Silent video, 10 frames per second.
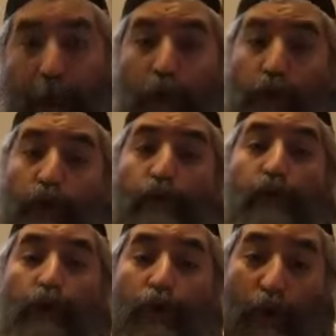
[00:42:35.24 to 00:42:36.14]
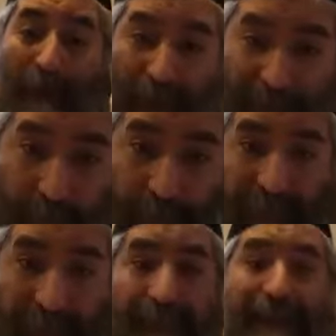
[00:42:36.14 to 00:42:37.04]
You looking for
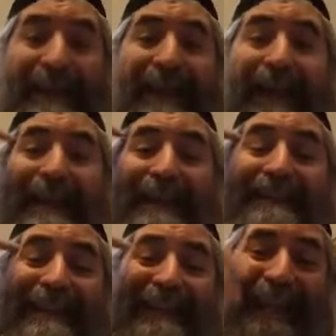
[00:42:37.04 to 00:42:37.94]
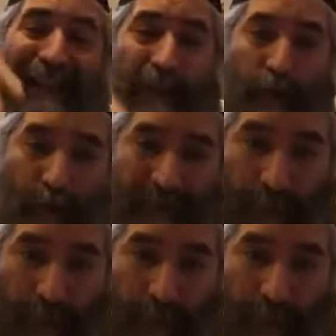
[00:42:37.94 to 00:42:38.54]
me, intellectually